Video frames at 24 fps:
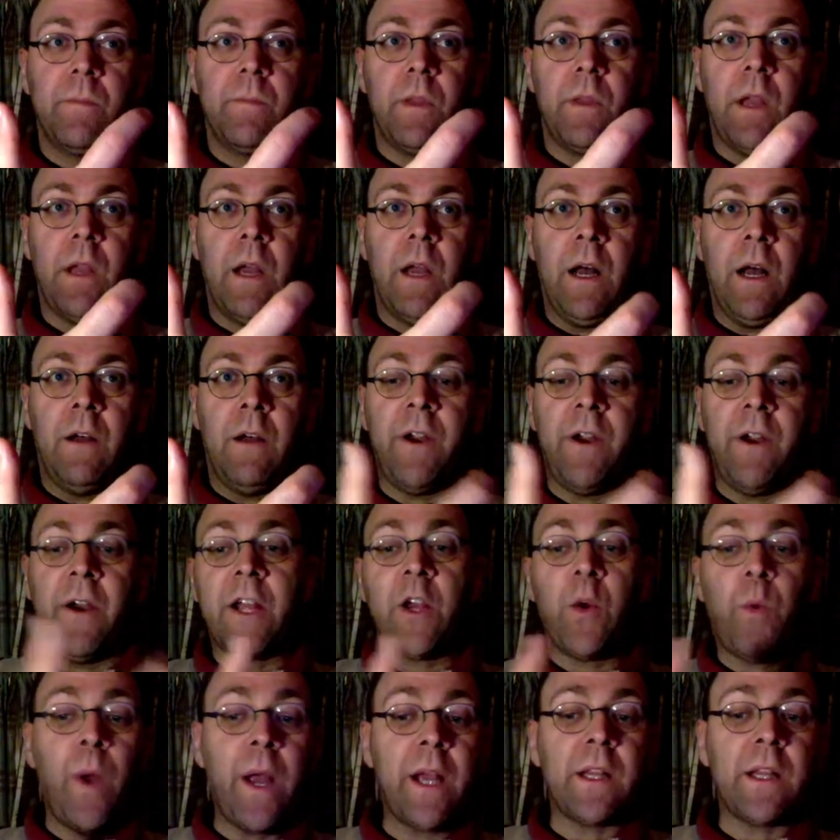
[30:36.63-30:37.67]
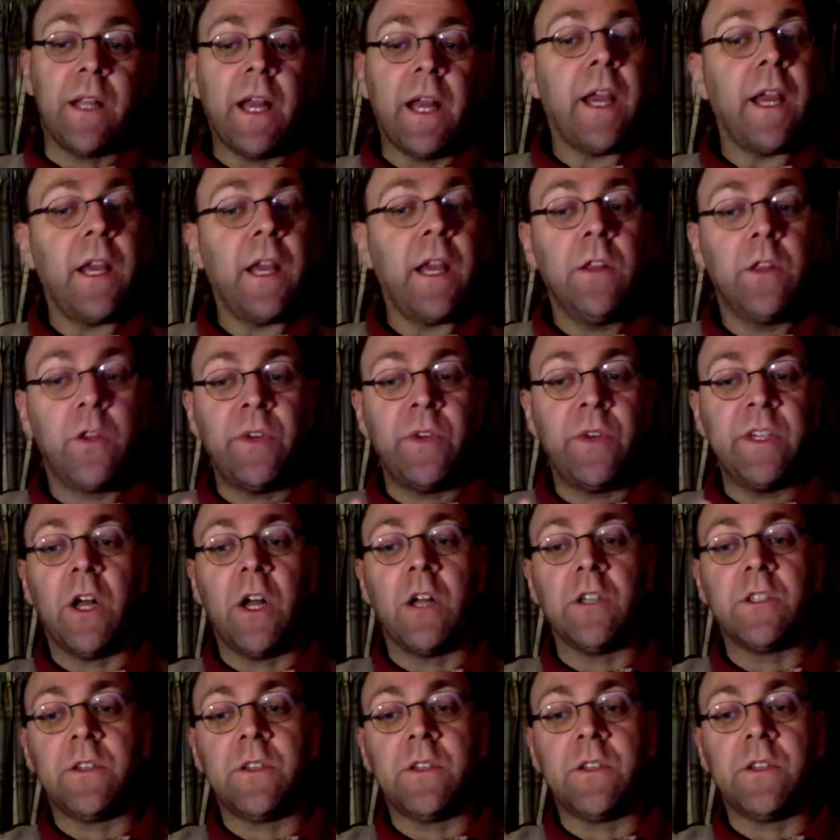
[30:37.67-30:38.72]
very quickly the
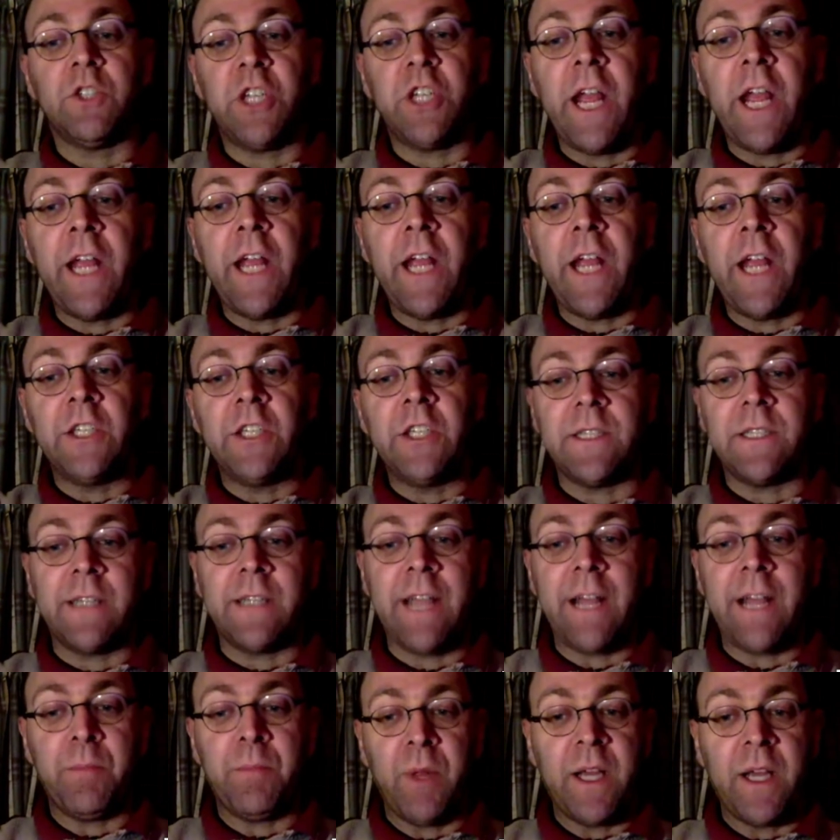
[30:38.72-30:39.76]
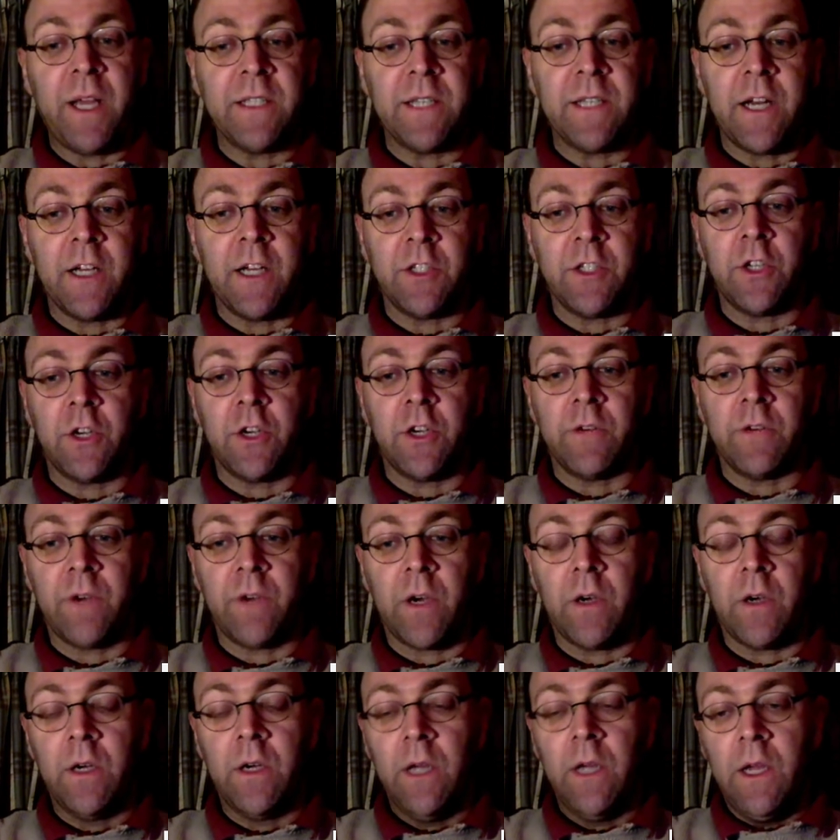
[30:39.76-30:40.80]
results of changes that take place on a
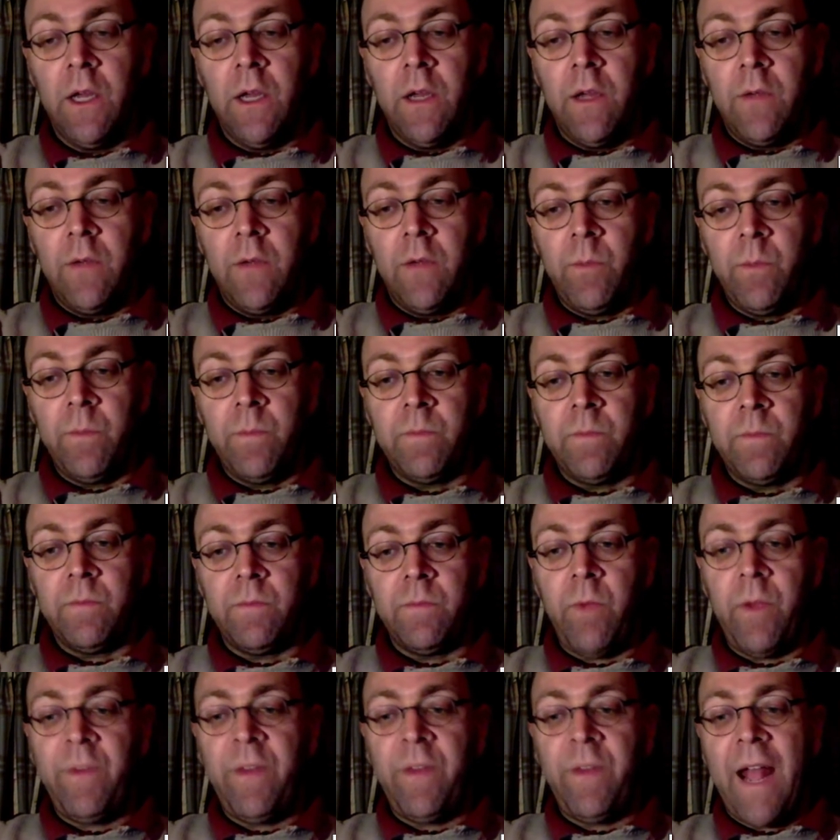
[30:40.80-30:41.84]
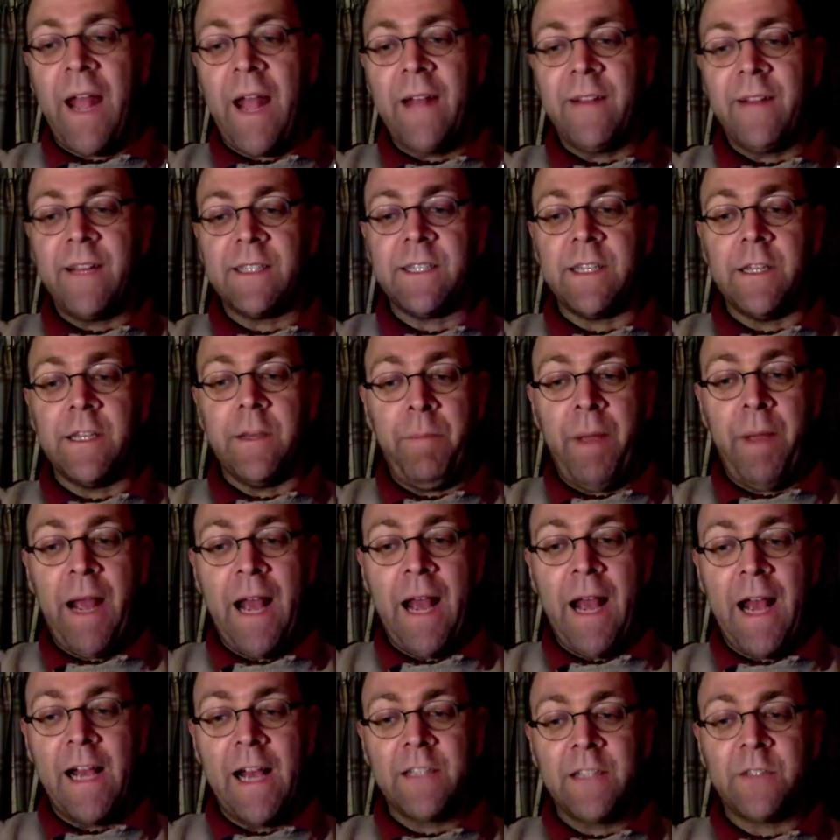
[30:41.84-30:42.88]
server. We've had this in the
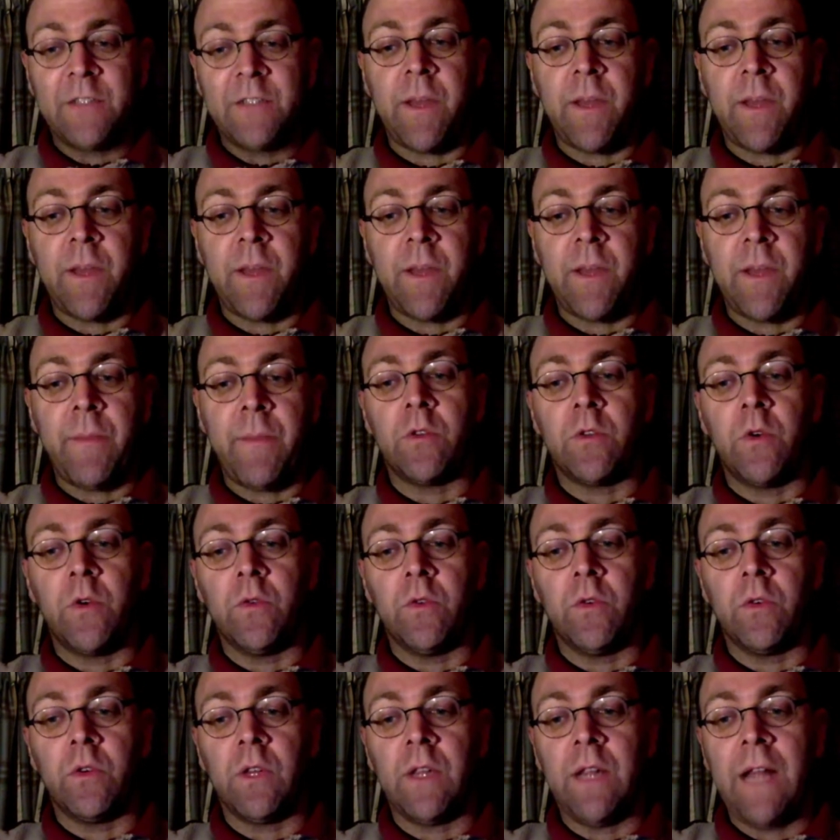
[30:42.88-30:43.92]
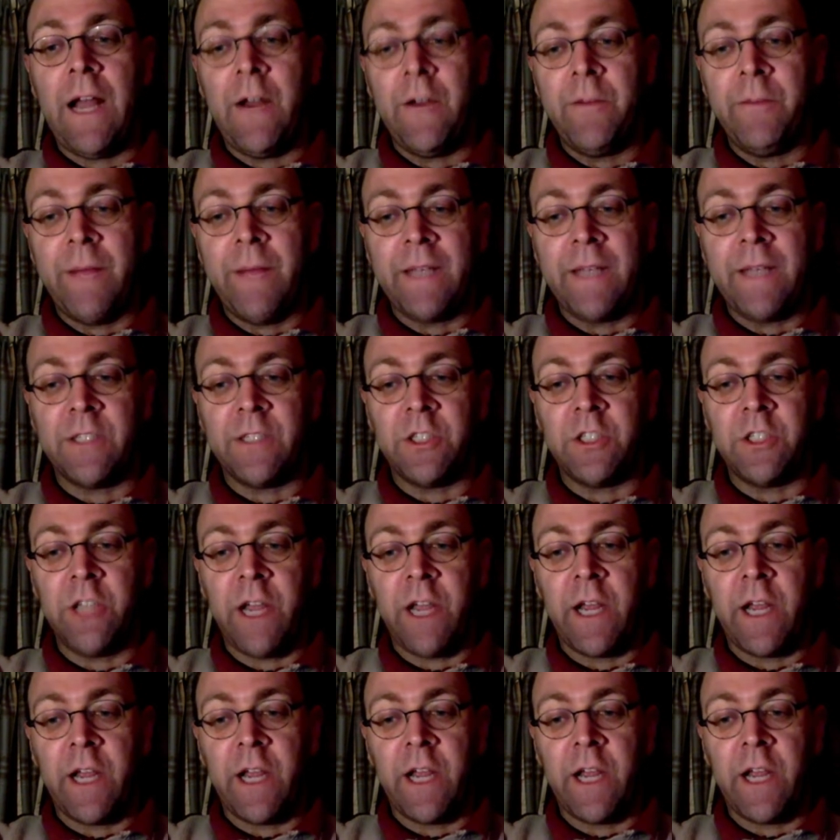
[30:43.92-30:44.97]
past with something called Google Cloud
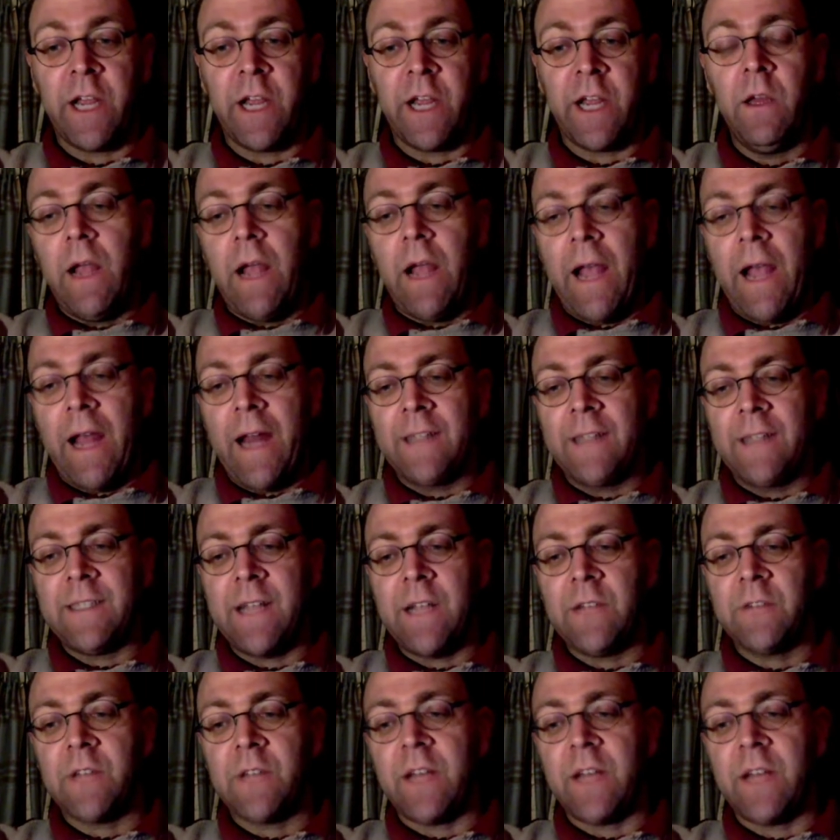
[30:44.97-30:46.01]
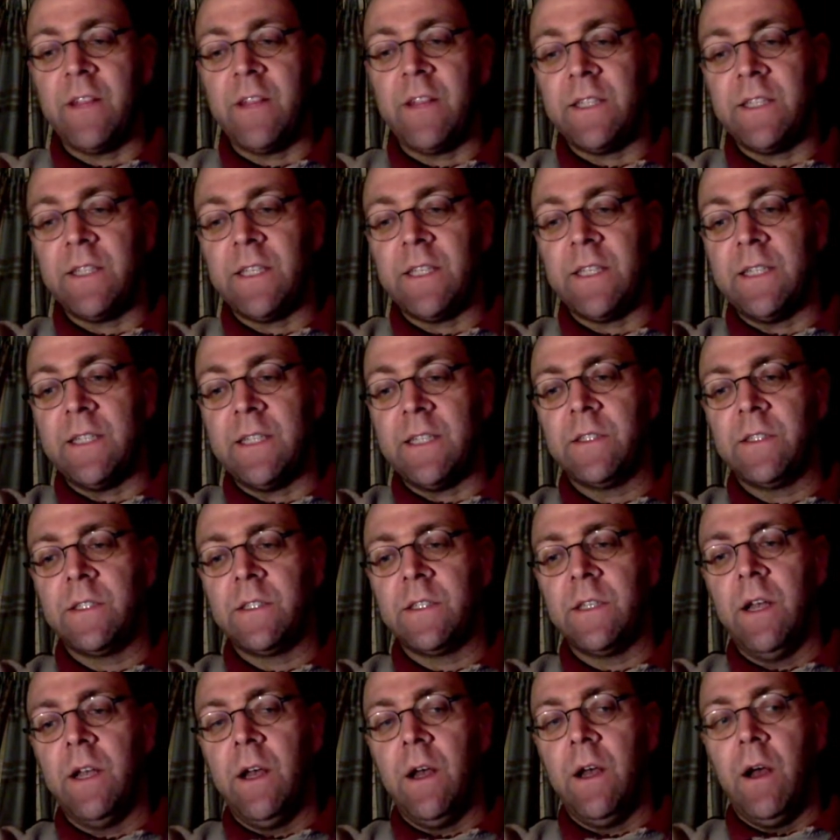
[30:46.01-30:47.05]
Messaging, and it sounds like this is
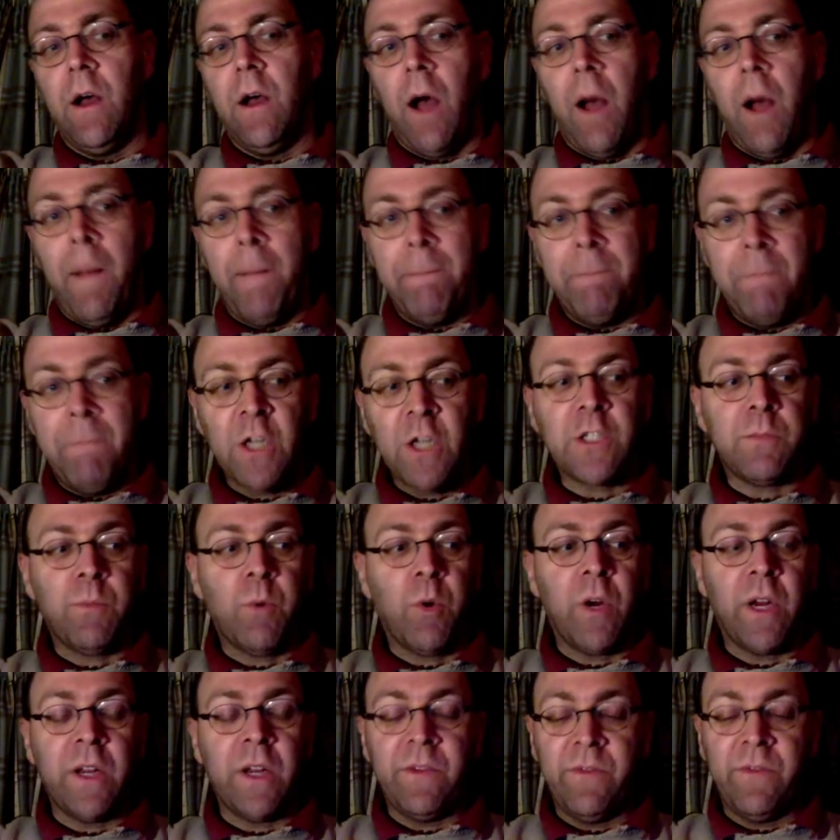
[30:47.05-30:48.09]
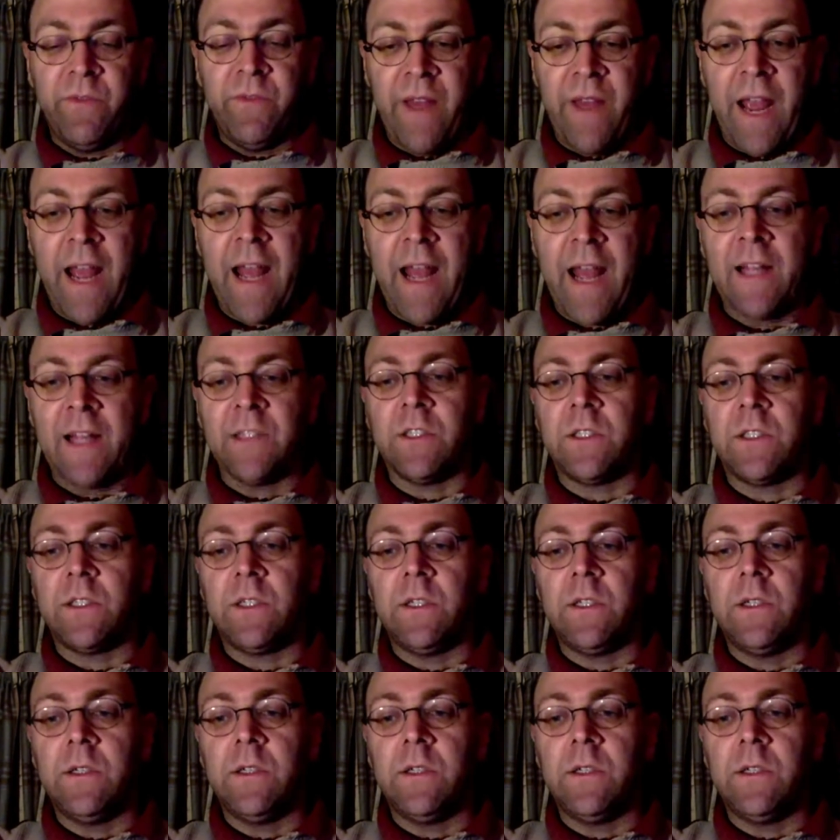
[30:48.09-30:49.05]
a much more advanced